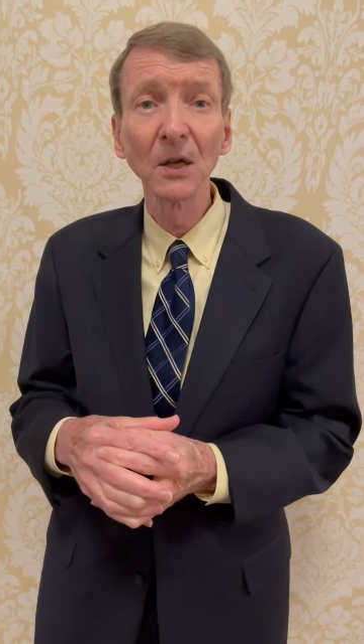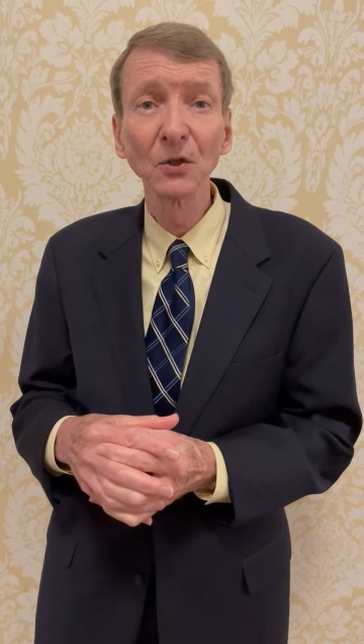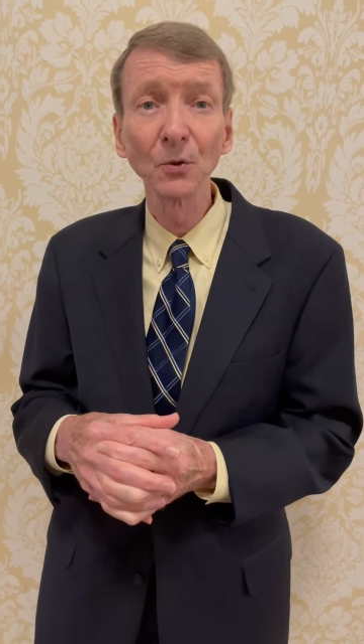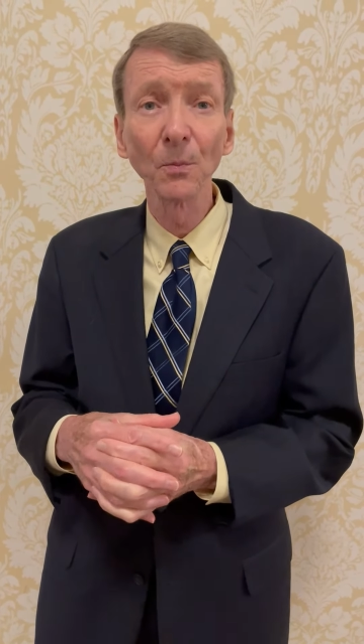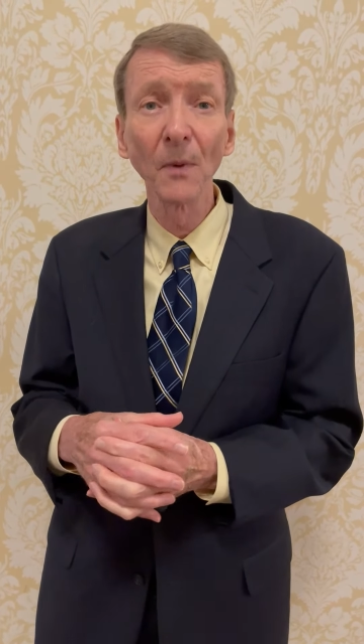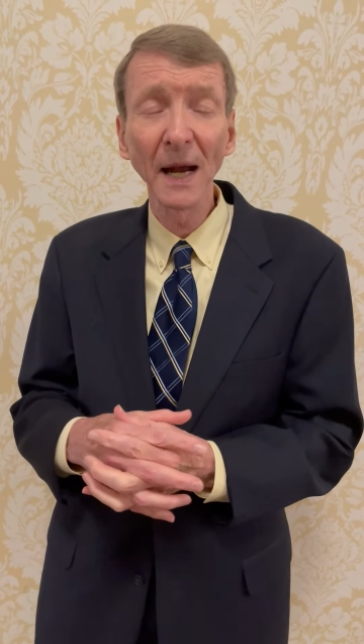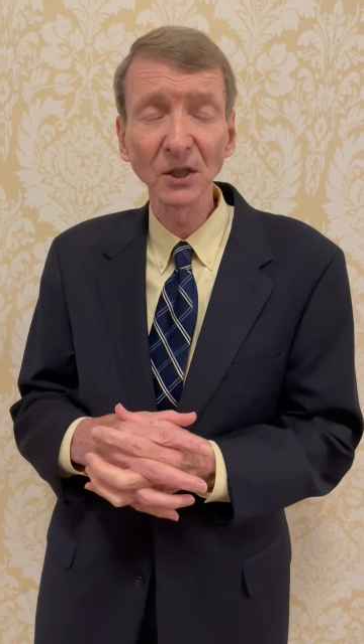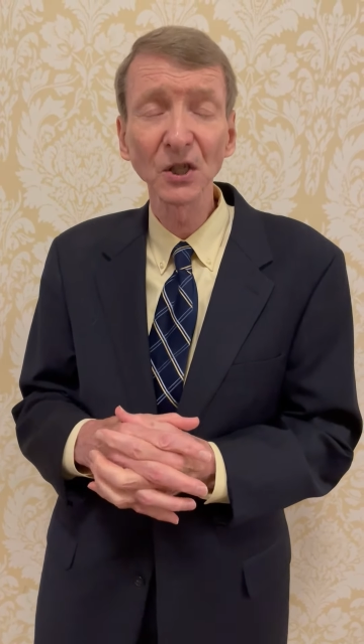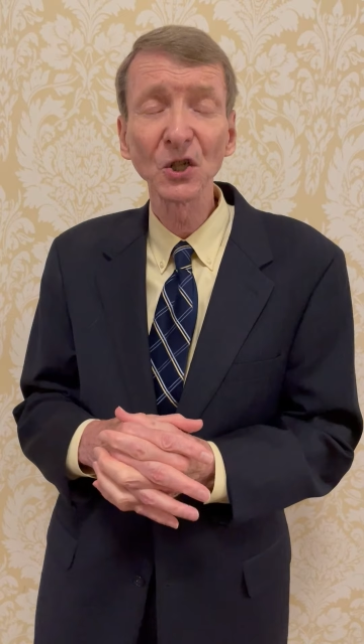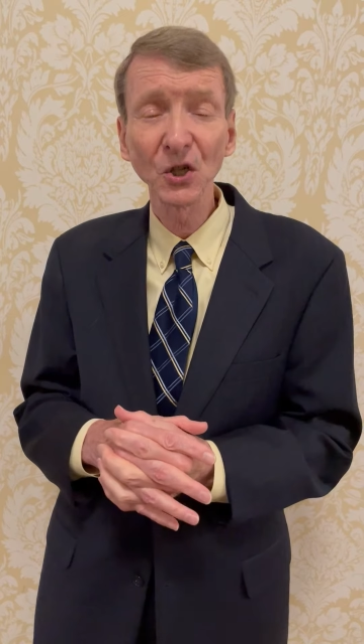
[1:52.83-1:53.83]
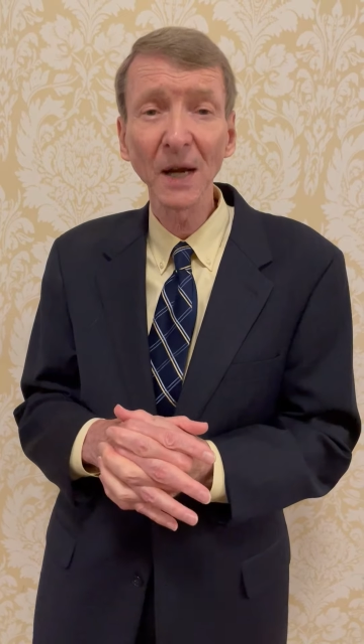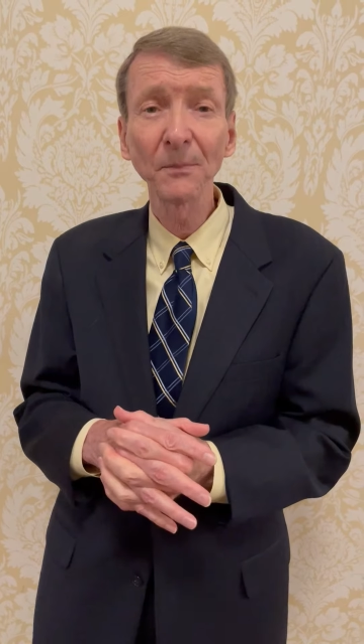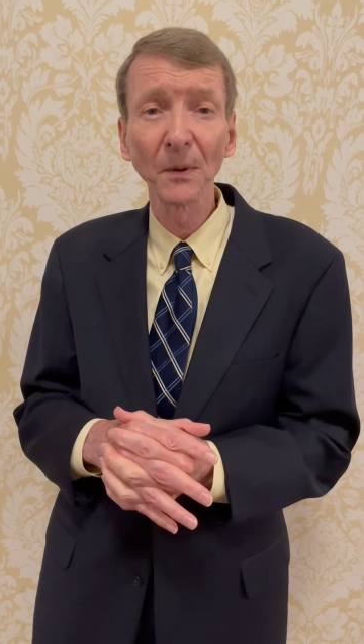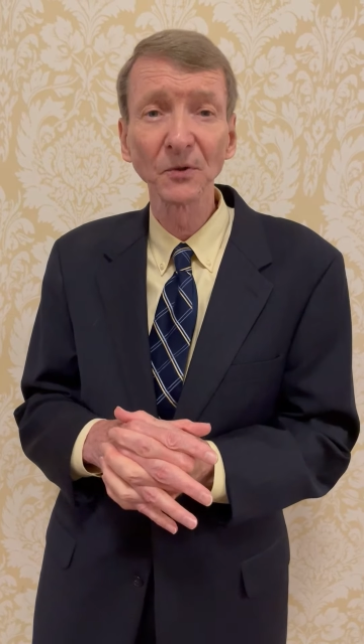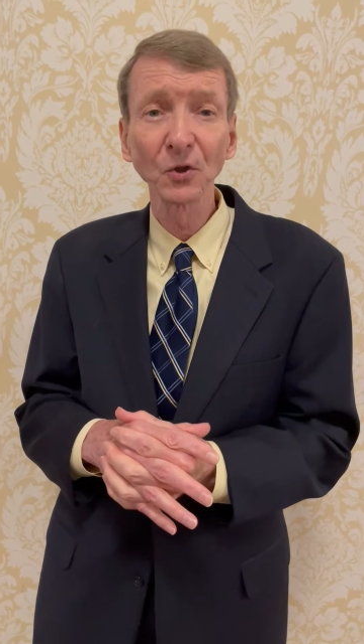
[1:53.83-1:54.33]
to actually
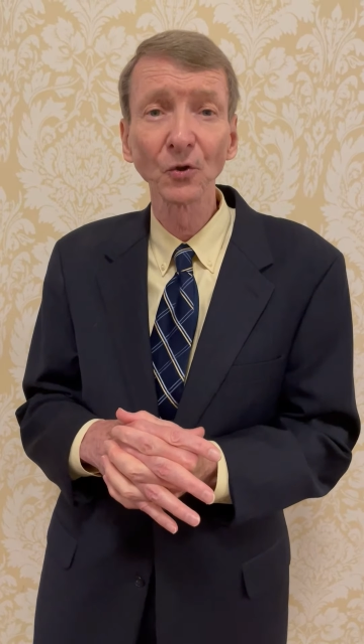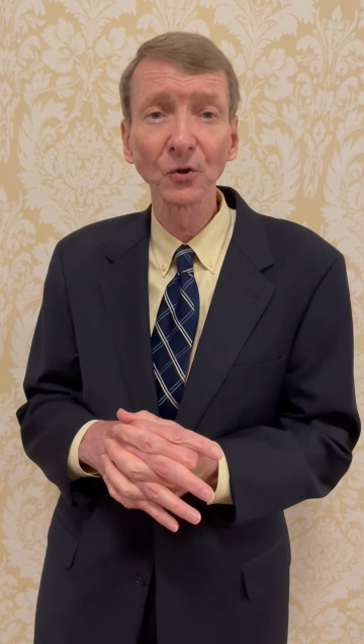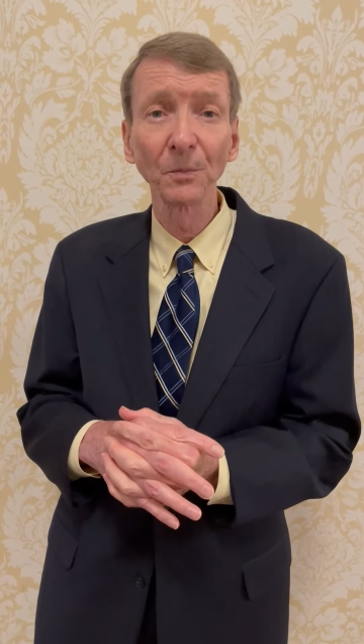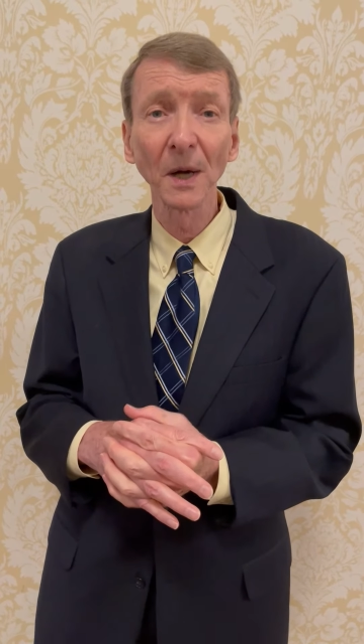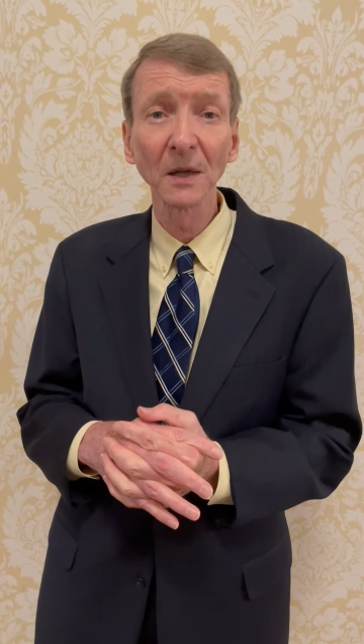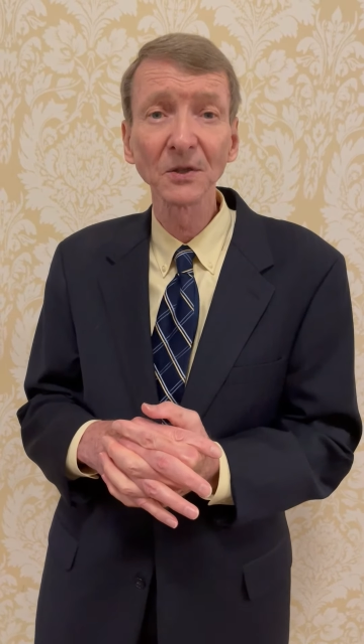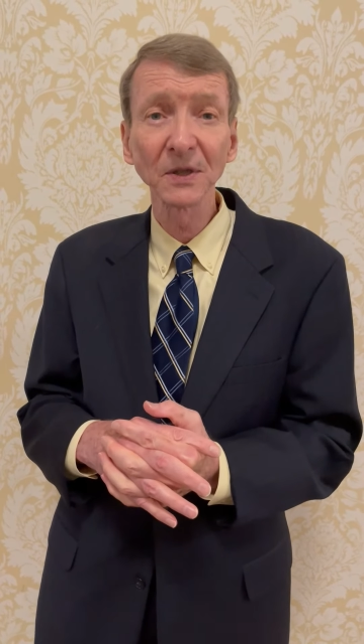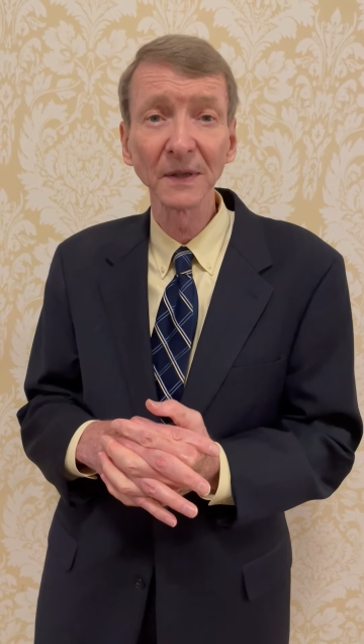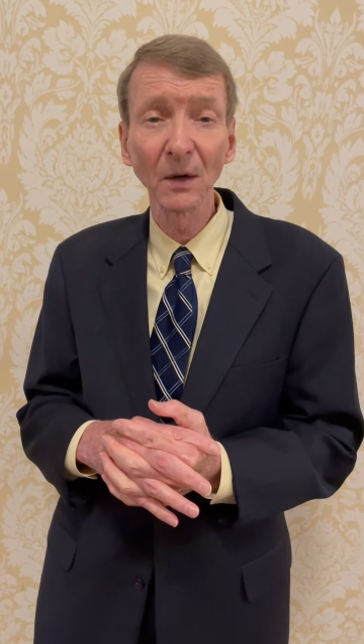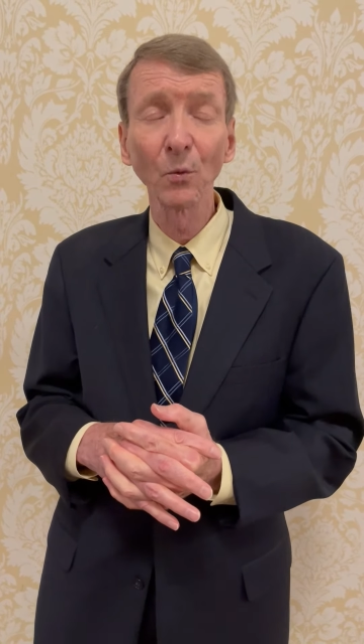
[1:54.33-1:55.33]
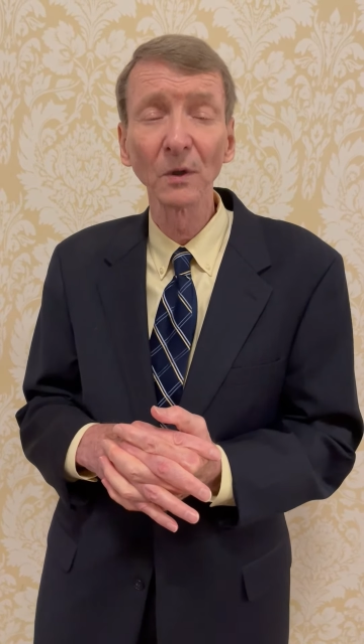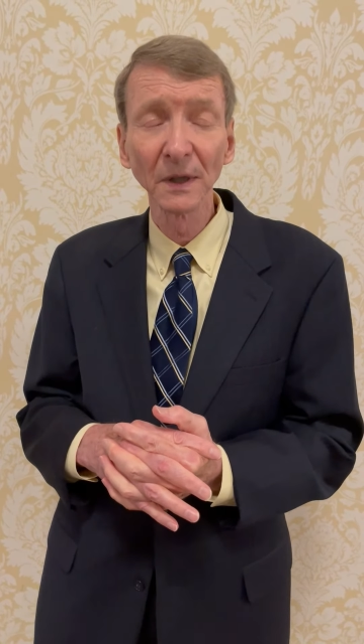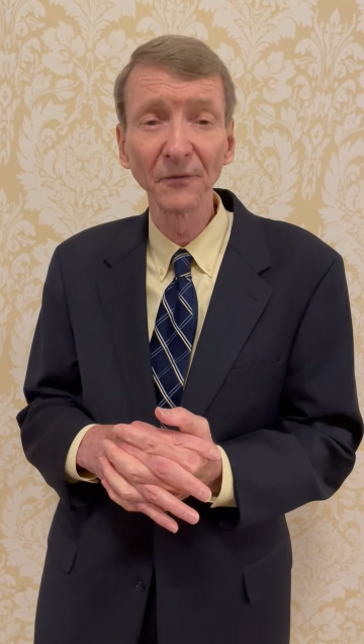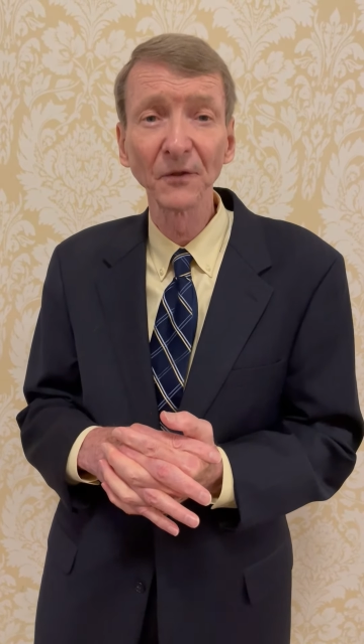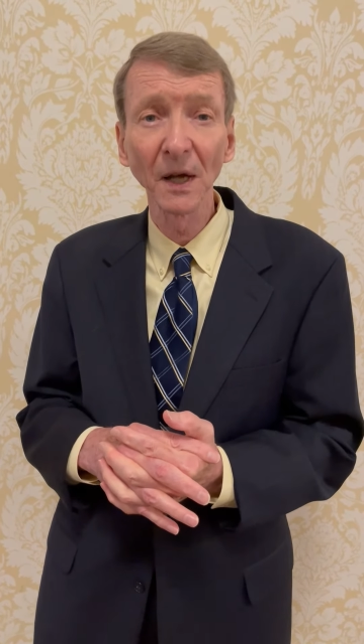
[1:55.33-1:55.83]
shape the social policy that will
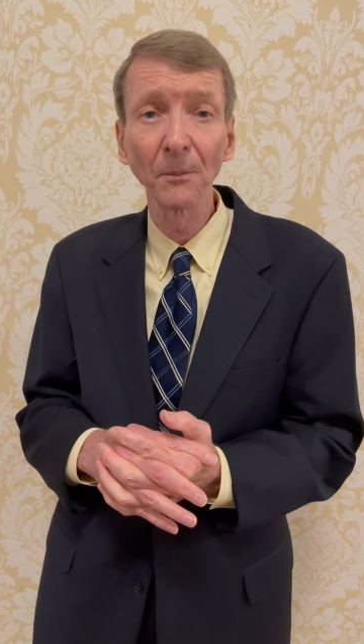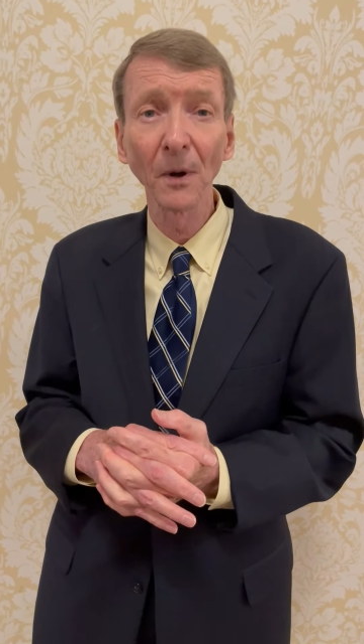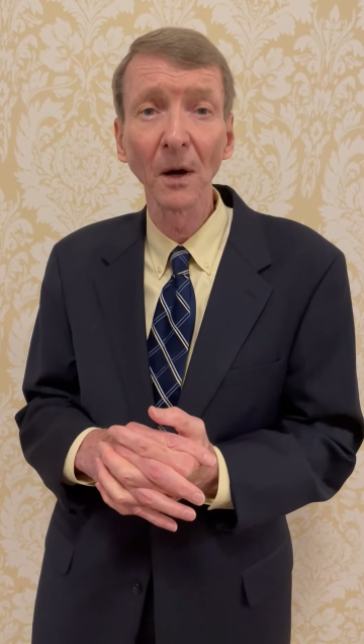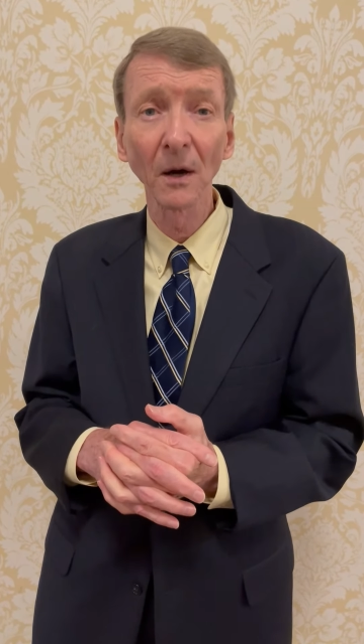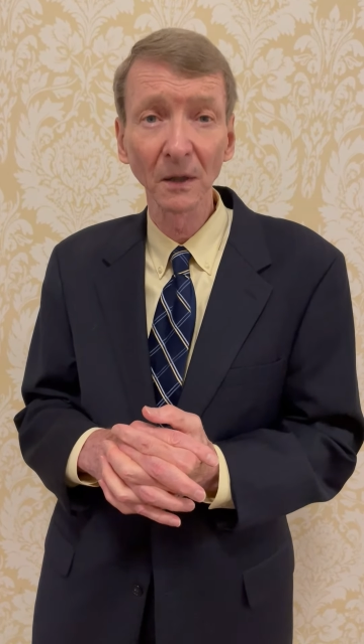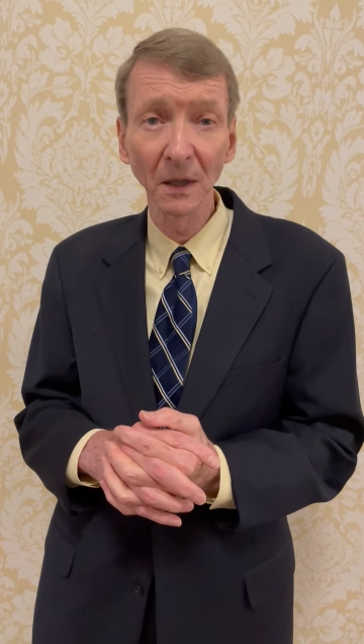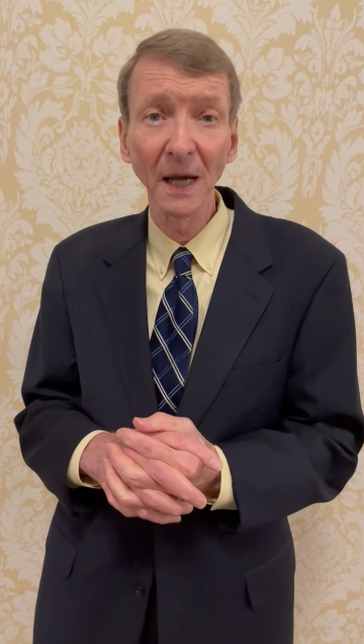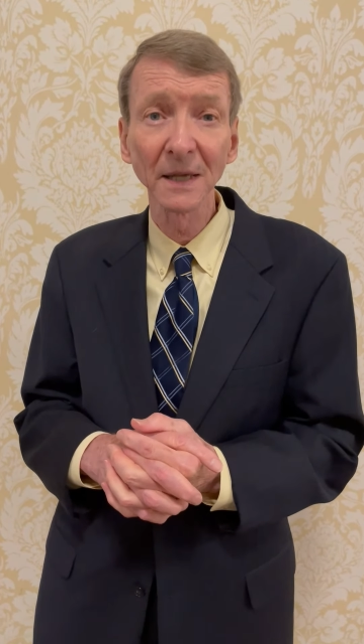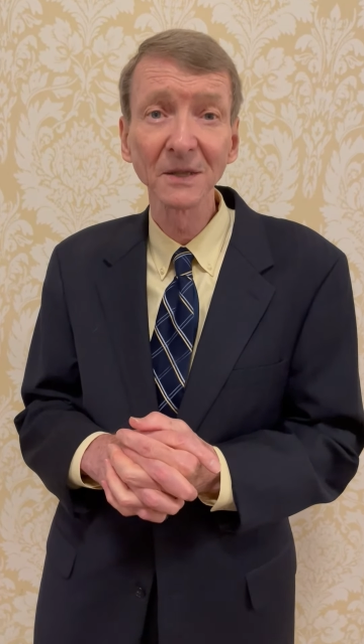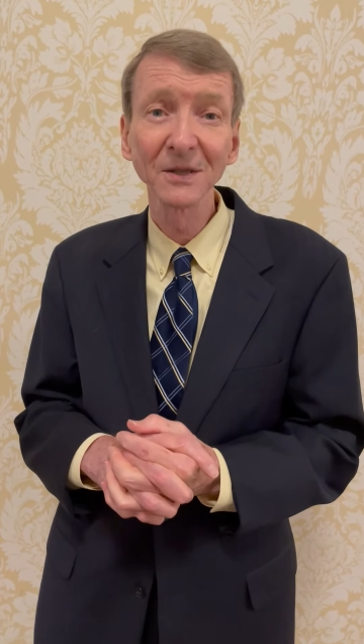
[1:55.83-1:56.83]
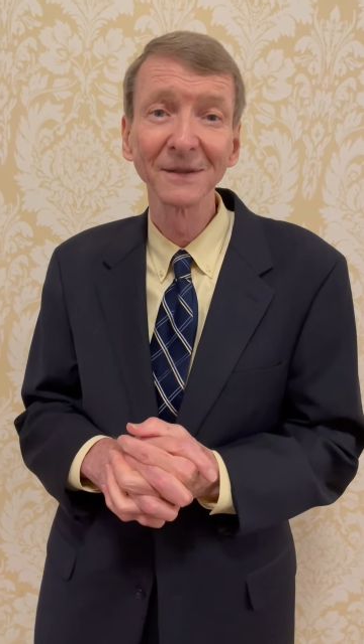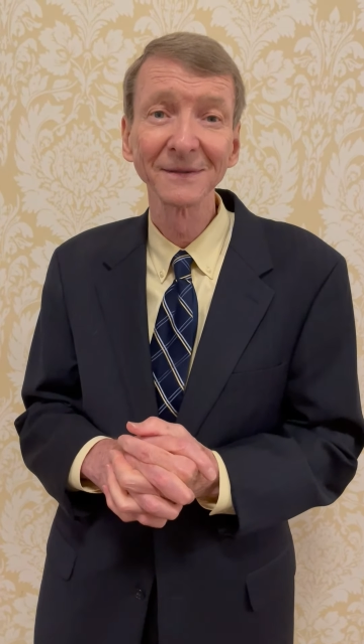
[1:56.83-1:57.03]
lift up our clients.